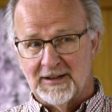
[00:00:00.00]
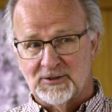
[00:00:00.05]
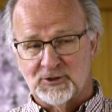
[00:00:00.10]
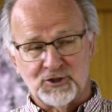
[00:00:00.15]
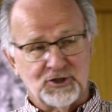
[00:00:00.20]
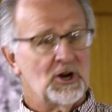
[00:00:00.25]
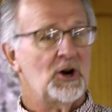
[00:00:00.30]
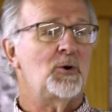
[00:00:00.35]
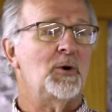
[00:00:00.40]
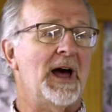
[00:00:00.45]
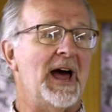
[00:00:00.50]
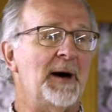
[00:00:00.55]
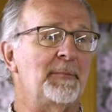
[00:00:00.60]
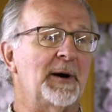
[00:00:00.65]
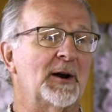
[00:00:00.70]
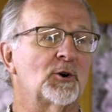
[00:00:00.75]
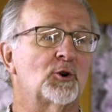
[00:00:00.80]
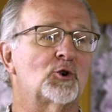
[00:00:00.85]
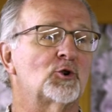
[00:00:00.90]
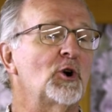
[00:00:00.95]

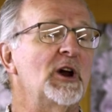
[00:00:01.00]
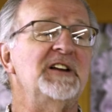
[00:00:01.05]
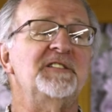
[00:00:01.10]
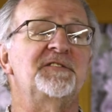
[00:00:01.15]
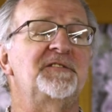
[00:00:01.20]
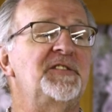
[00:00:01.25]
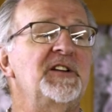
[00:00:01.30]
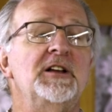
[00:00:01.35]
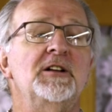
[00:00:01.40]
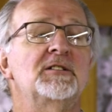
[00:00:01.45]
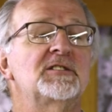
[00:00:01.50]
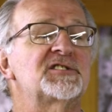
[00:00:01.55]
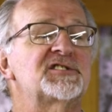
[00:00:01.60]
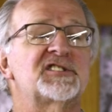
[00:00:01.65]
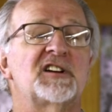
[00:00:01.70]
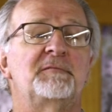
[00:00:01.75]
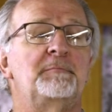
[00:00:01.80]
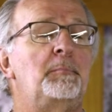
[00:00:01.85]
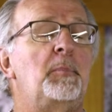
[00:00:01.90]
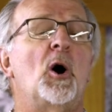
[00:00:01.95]
Joab had great
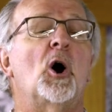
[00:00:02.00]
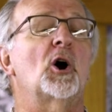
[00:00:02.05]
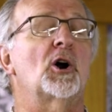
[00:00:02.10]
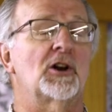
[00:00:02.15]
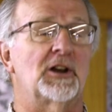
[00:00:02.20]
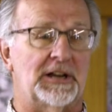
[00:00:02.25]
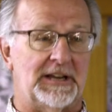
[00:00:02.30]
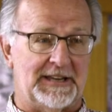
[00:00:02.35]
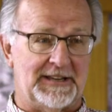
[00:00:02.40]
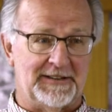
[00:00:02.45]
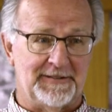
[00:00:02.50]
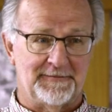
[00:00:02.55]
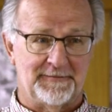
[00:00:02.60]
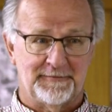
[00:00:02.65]
fields of barley.